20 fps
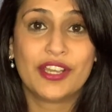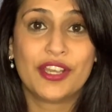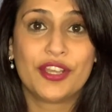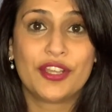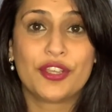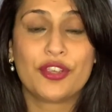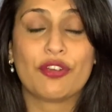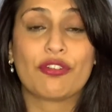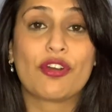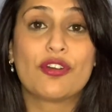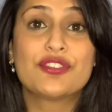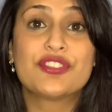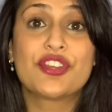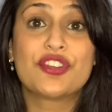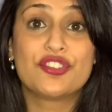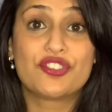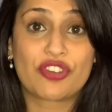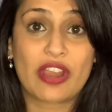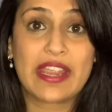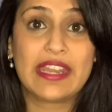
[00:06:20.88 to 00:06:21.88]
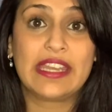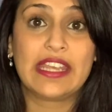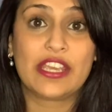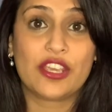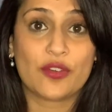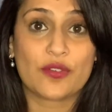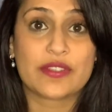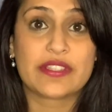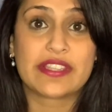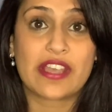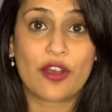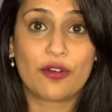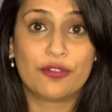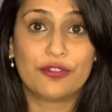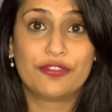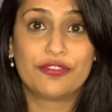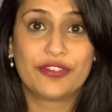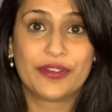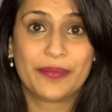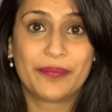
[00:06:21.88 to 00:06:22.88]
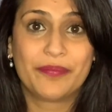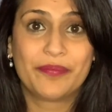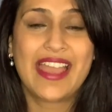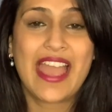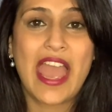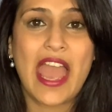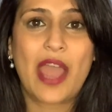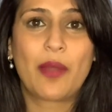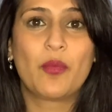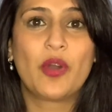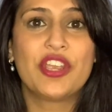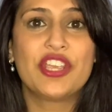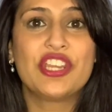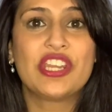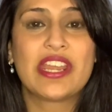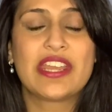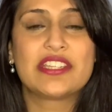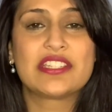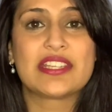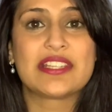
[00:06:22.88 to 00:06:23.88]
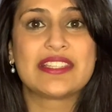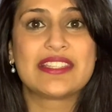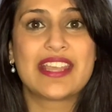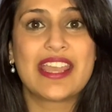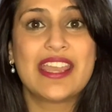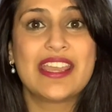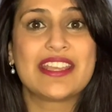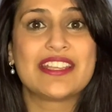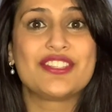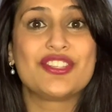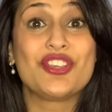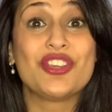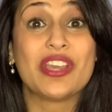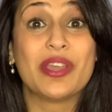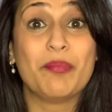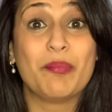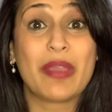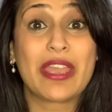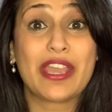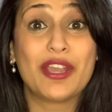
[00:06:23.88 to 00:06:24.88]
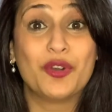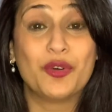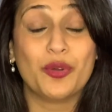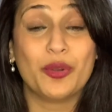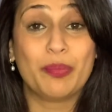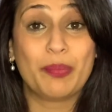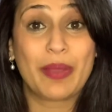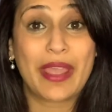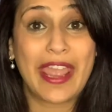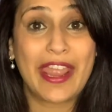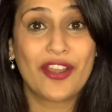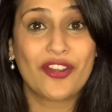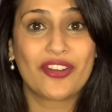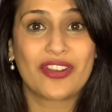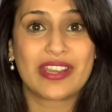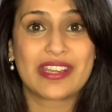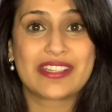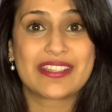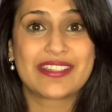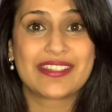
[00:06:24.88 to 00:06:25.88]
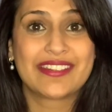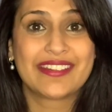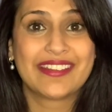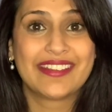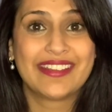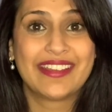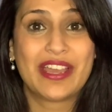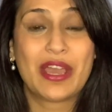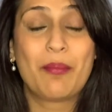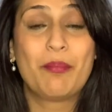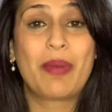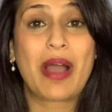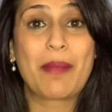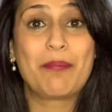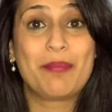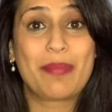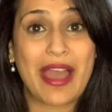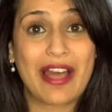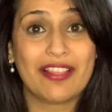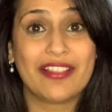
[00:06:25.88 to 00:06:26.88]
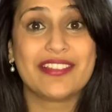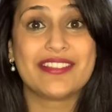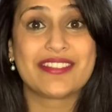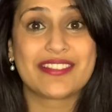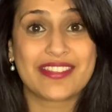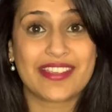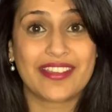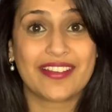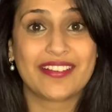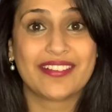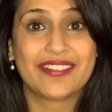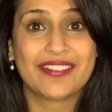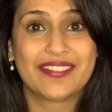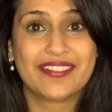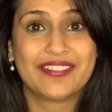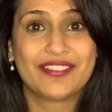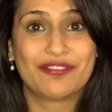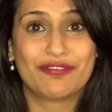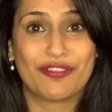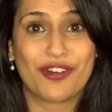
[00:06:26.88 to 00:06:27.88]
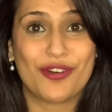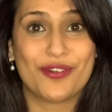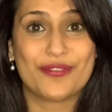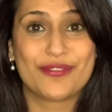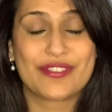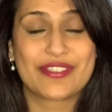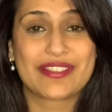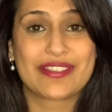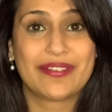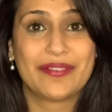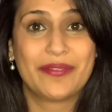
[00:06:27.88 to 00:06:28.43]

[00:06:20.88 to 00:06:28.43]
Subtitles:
you're also draining yourself. And what you need to see is you can be a good parent by balancing roles.